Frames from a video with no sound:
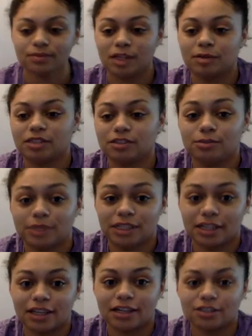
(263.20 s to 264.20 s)
It do be
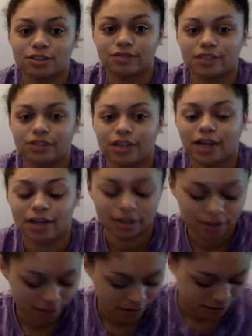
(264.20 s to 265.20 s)
like that, Sophie. You got
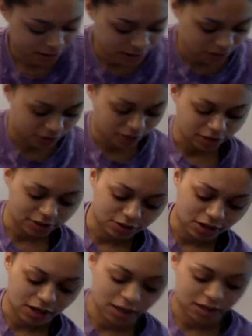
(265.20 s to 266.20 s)
it. So I also
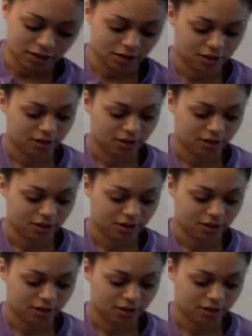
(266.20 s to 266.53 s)
got